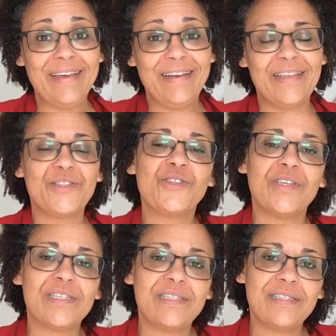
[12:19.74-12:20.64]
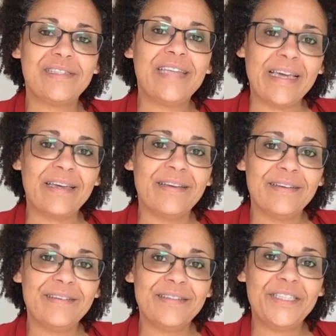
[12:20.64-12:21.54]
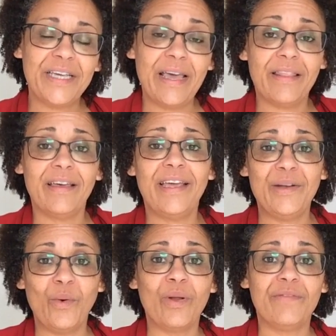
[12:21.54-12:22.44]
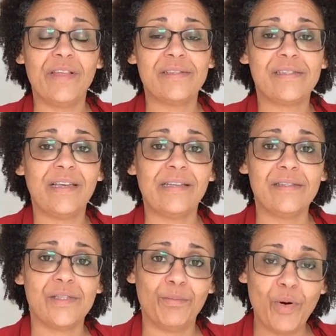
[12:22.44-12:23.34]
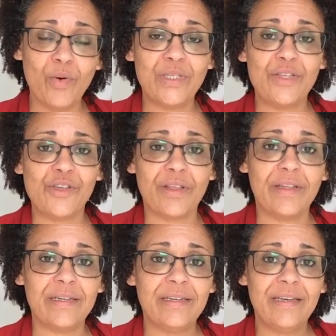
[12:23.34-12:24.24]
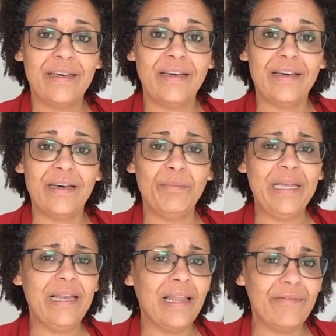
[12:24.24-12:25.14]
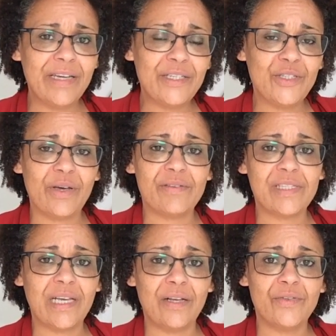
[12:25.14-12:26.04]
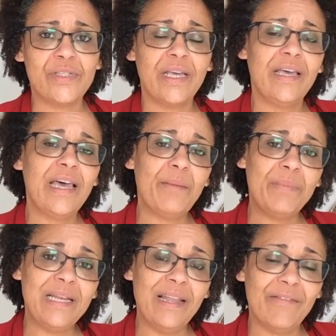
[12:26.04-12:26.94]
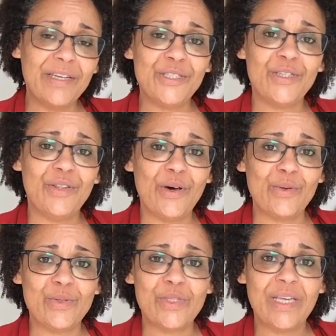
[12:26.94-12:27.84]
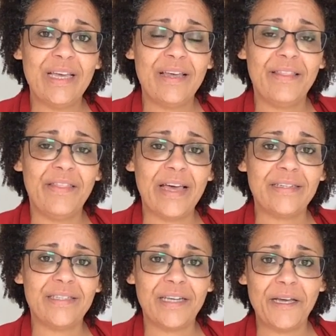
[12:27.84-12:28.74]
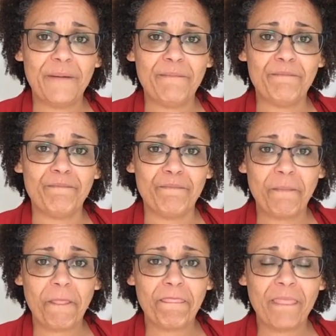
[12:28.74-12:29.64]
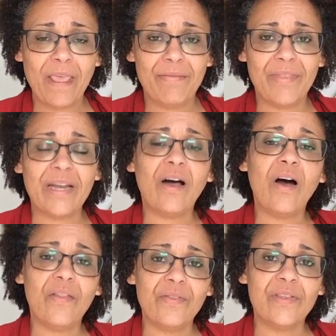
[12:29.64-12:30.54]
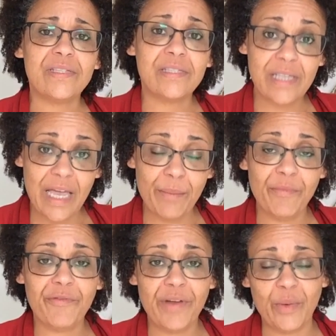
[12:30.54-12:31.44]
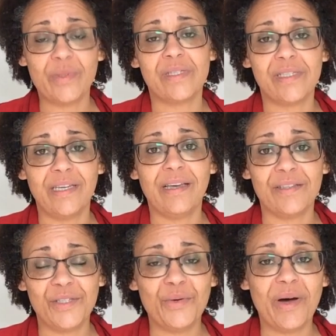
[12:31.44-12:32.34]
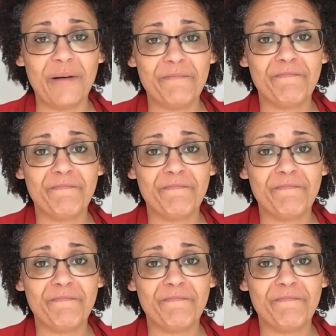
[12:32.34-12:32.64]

let's just stick together in all of this and support each other, be loving to ourselves and be loving to those that are on the same frequency as you are.